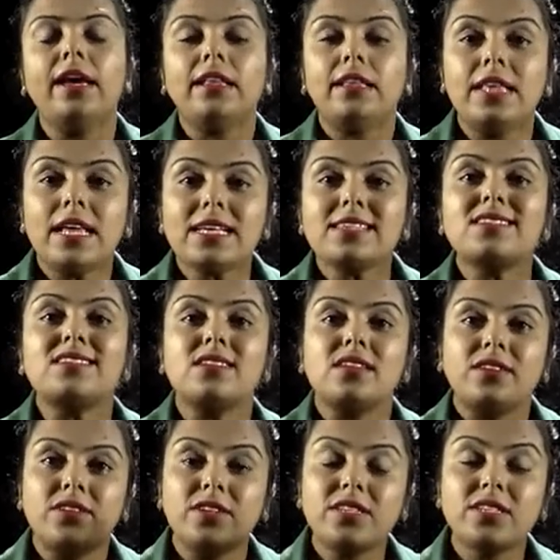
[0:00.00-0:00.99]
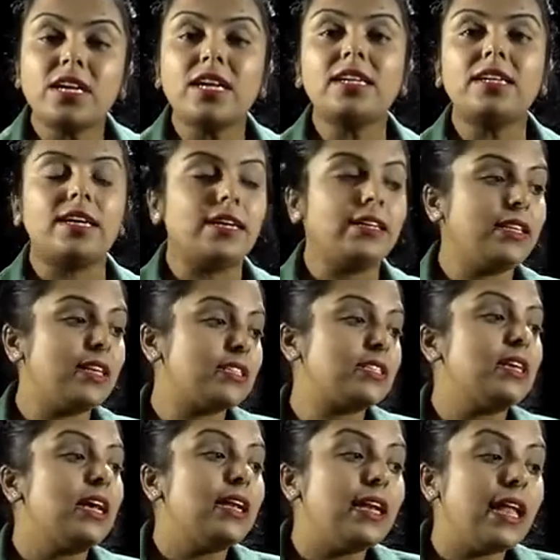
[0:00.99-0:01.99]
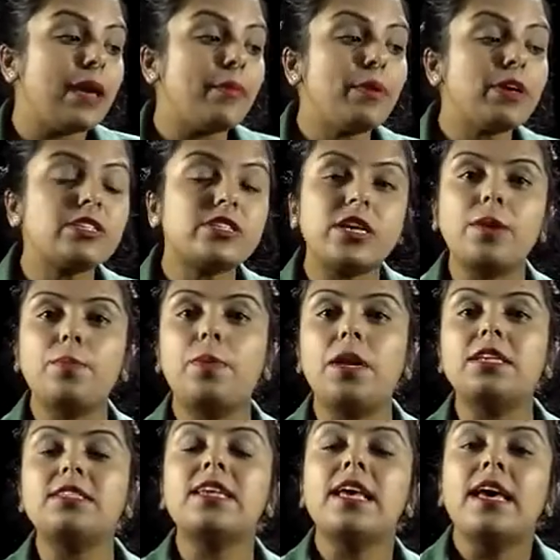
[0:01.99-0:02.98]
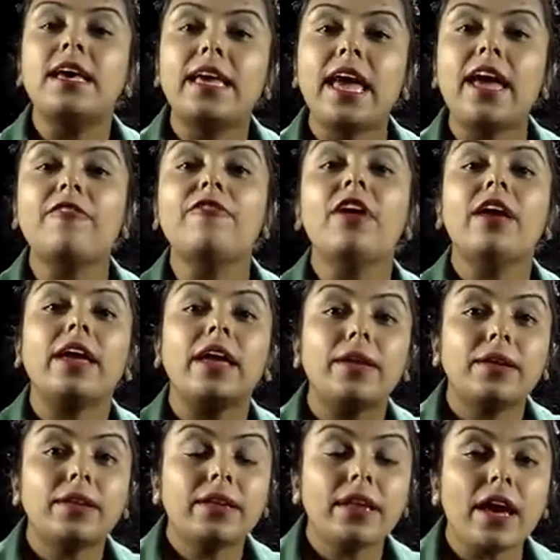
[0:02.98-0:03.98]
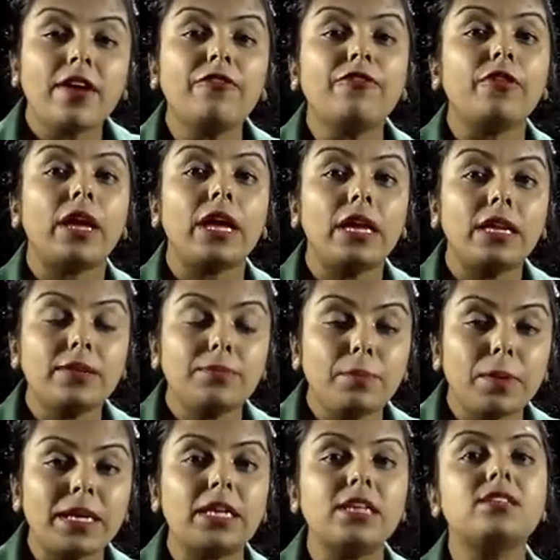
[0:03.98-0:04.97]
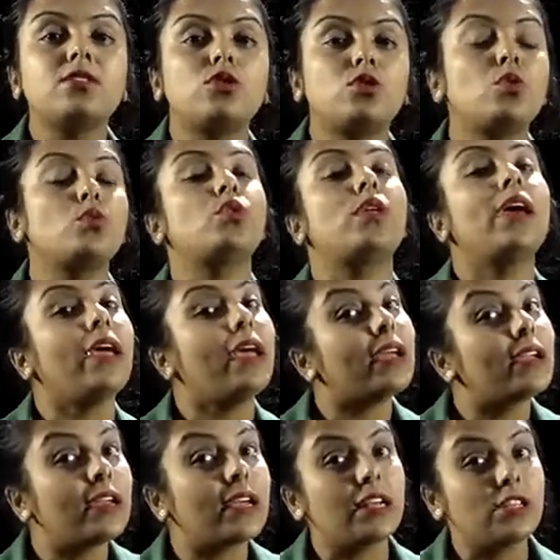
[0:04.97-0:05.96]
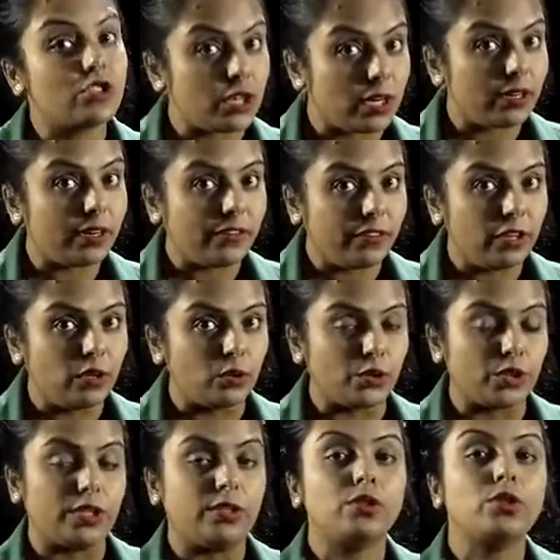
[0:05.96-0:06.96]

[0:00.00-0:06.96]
This labor surplus gave enough impetus to the agricultural revolution.